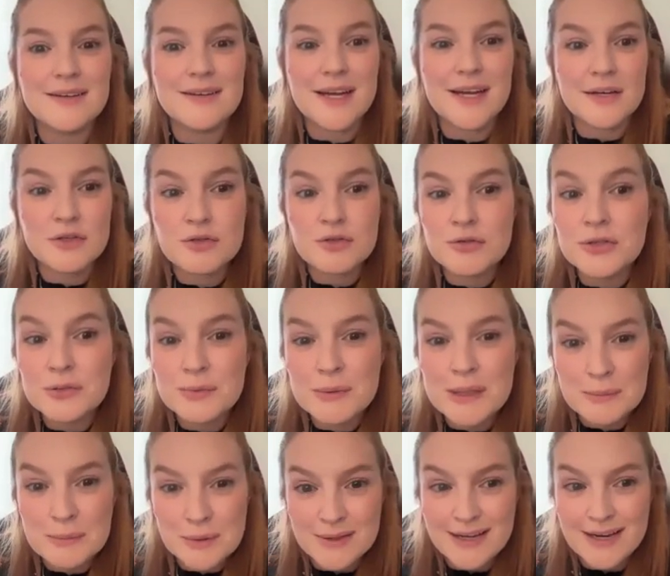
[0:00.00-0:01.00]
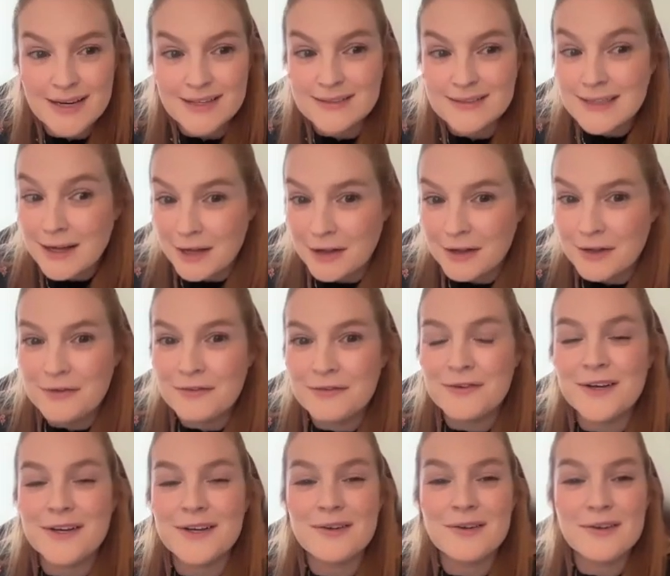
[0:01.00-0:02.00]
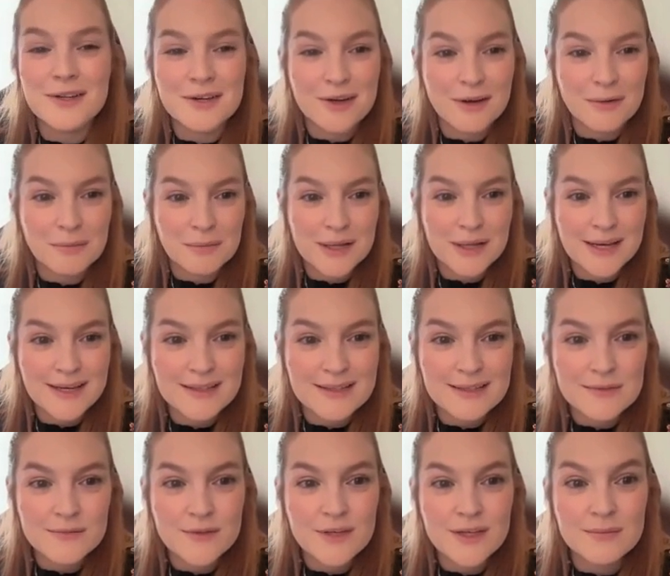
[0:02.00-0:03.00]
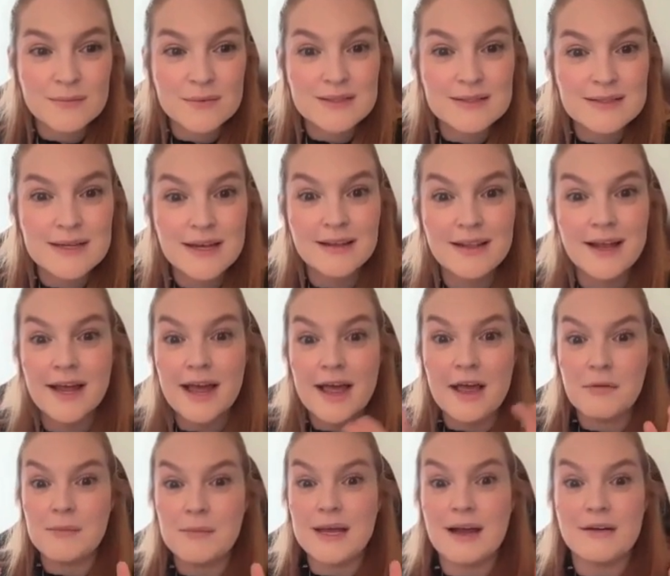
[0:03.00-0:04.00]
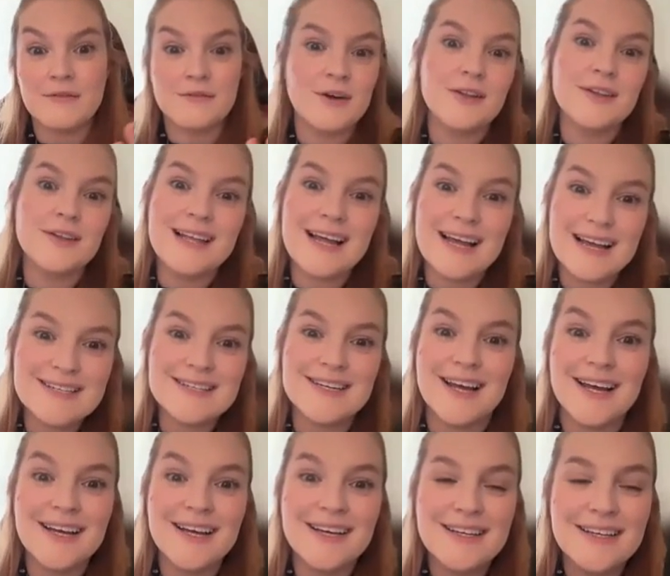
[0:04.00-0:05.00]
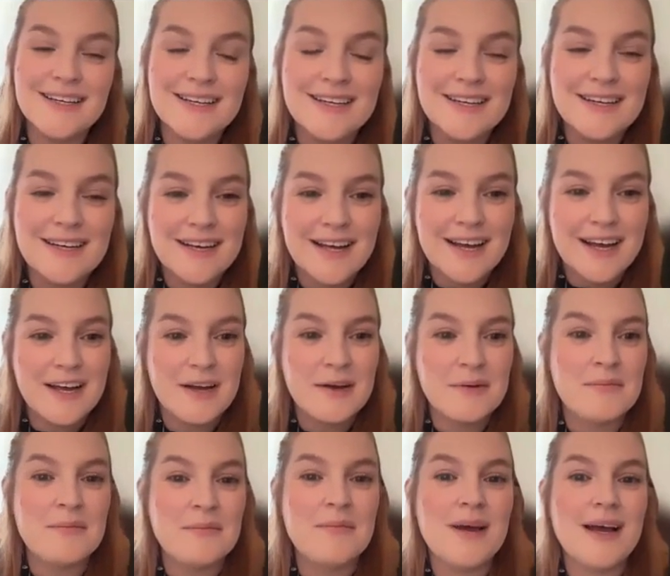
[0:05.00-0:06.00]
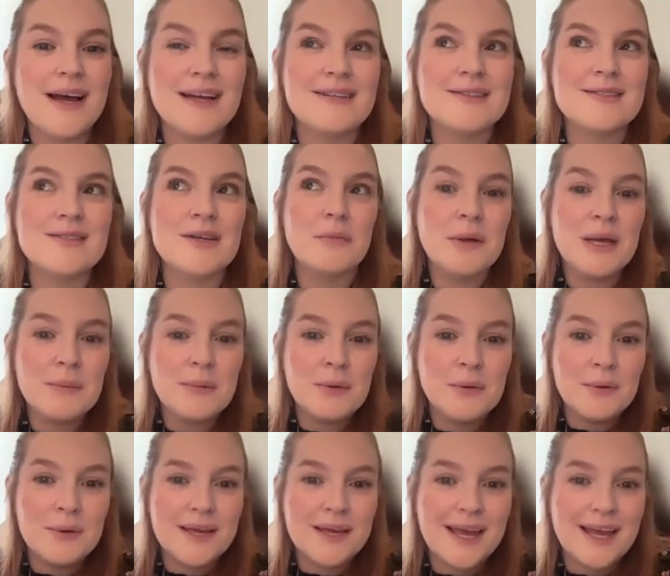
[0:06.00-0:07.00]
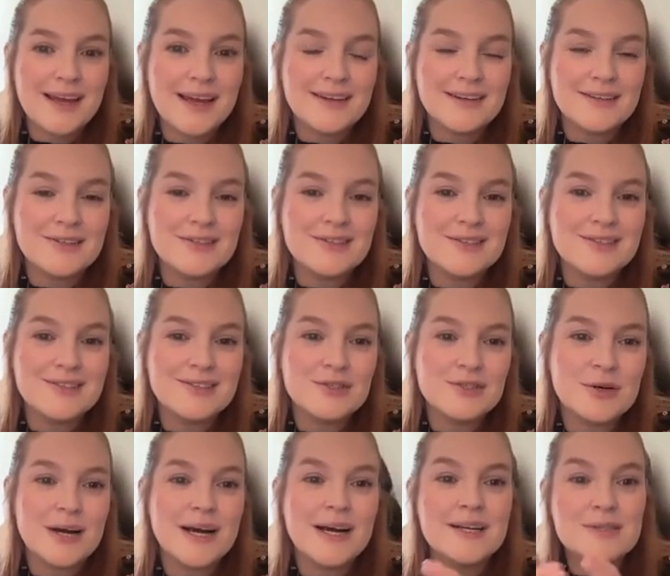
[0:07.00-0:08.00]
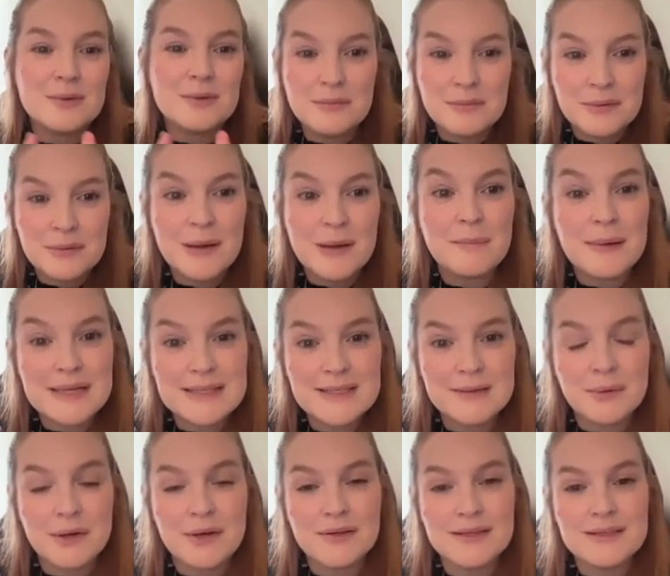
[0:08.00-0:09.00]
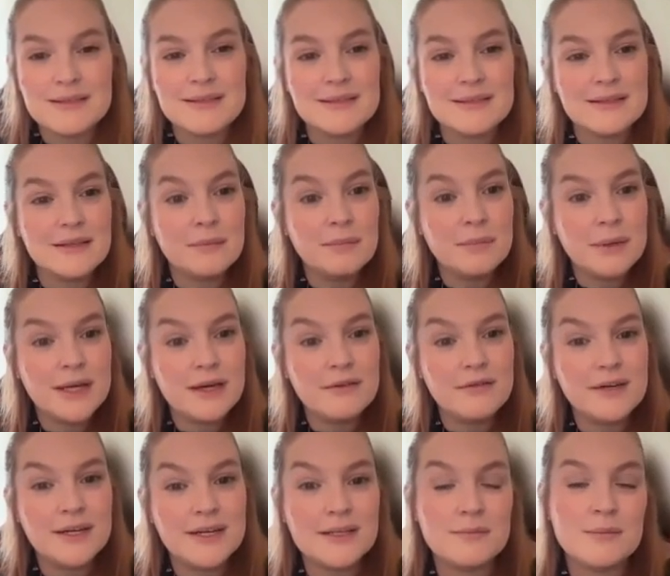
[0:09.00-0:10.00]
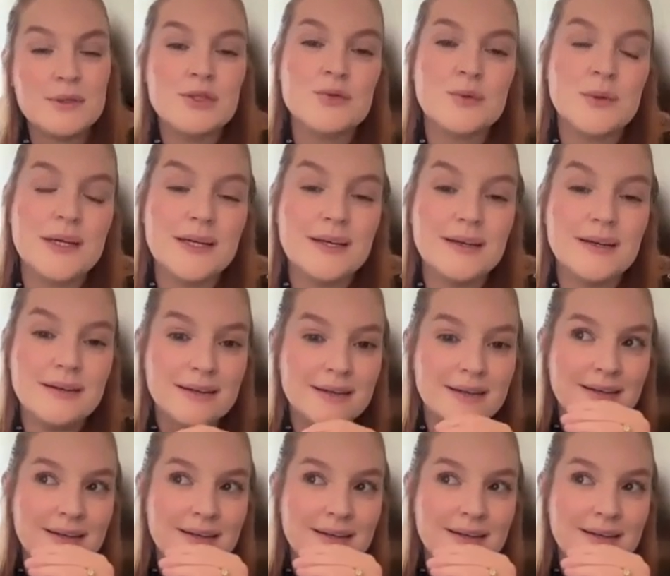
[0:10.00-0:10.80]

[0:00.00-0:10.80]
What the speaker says: instruct people like yourself and other compliance firms and say, like, help me, I've got the letter. And so people were trying to implement better policies in the period between